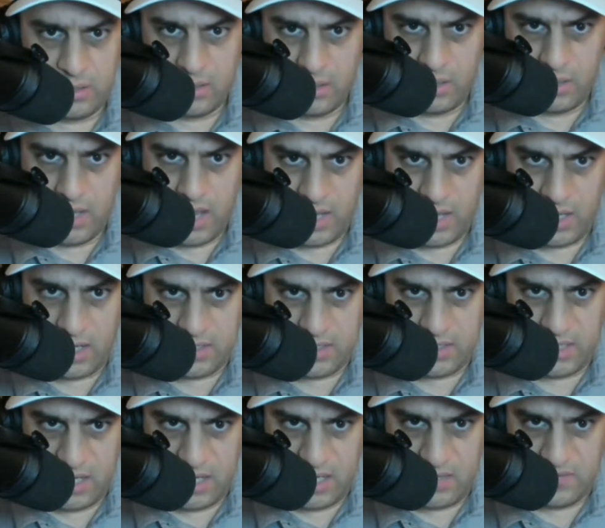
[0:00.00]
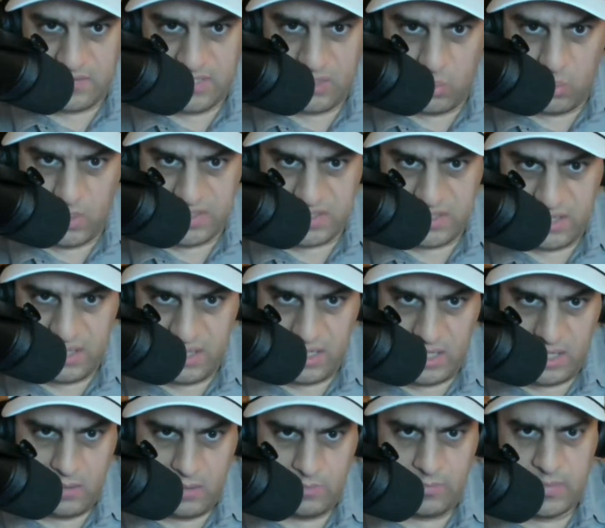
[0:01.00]
to hang on to the NFC West
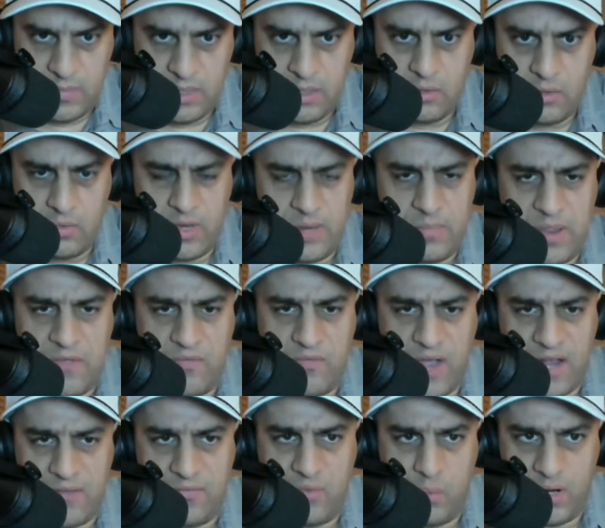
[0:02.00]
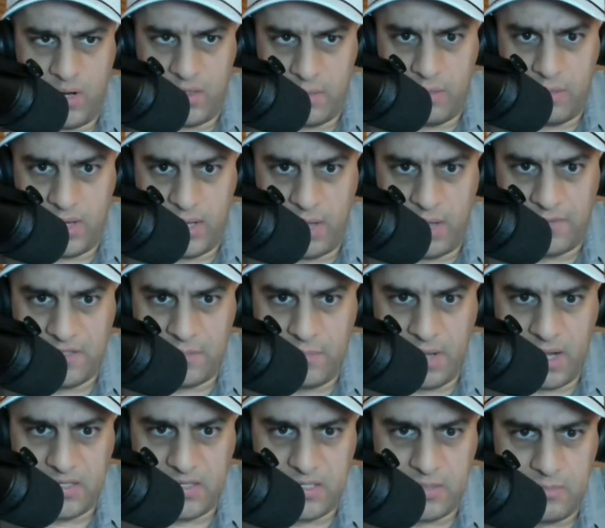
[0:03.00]
lead. Green Bay fighting for one of the playoff
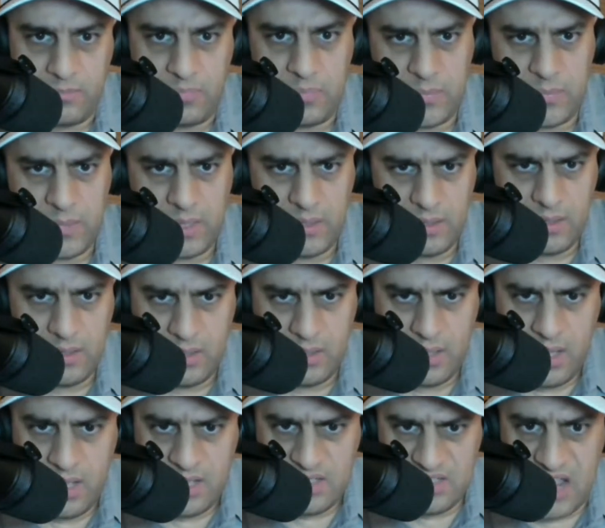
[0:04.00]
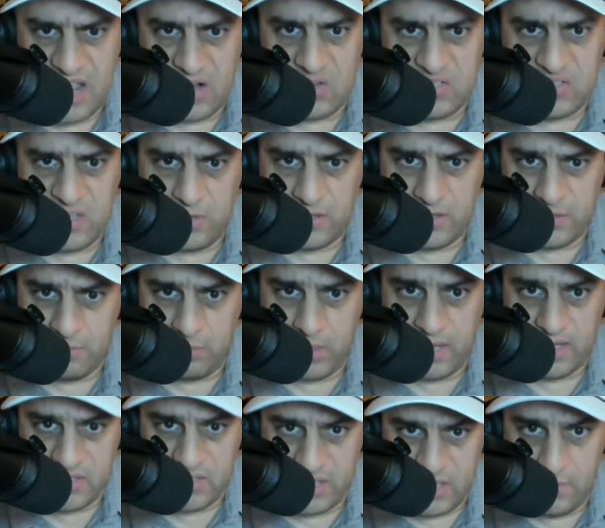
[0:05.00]
spots. Seattle's defense
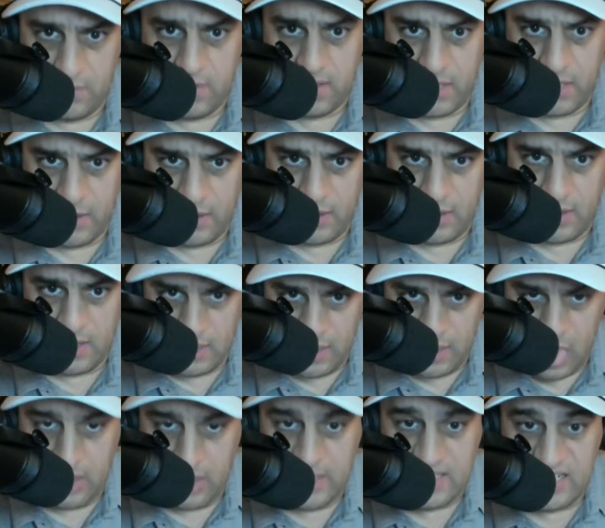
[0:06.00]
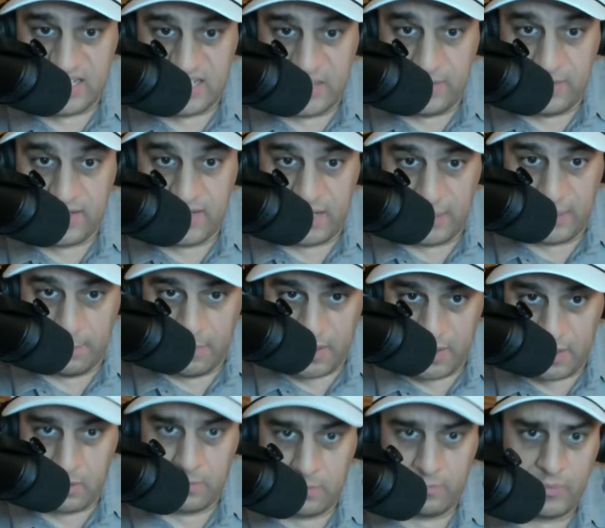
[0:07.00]
playing significantly
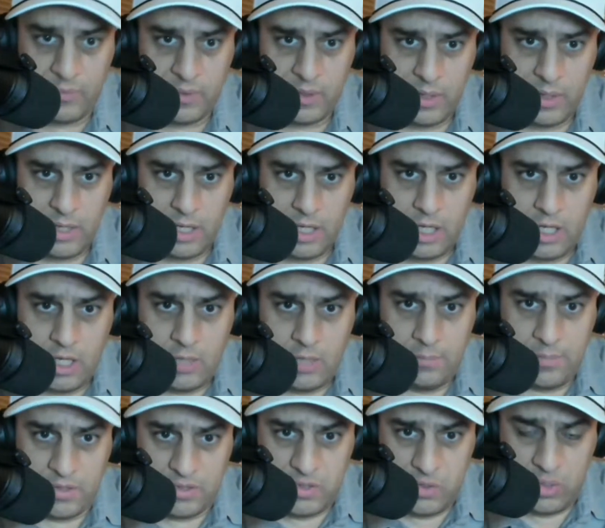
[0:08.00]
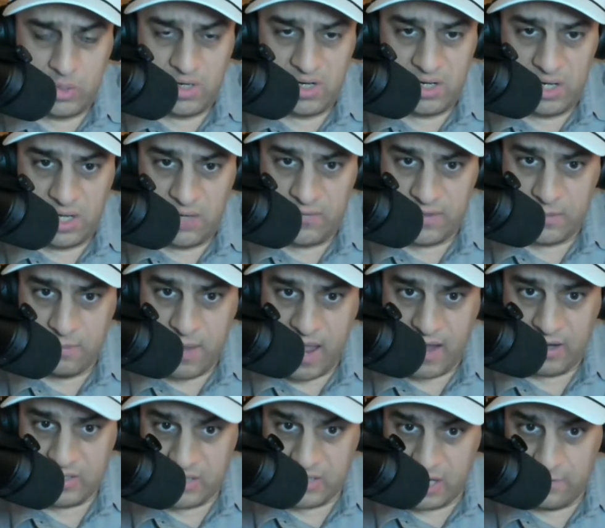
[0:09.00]
better. But Jordan Love and the
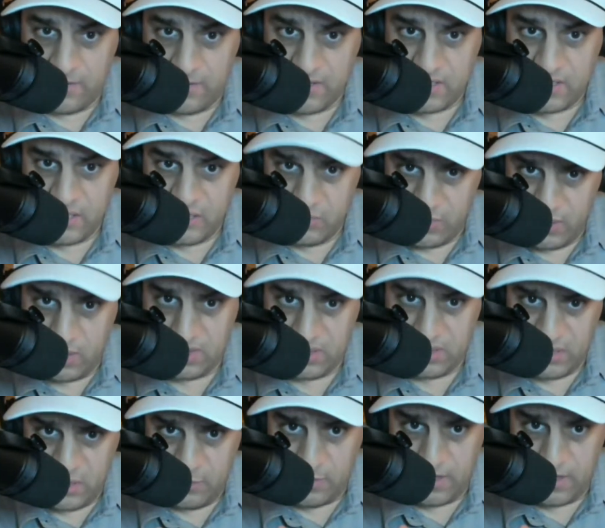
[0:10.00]
Packers offense, as we know, is a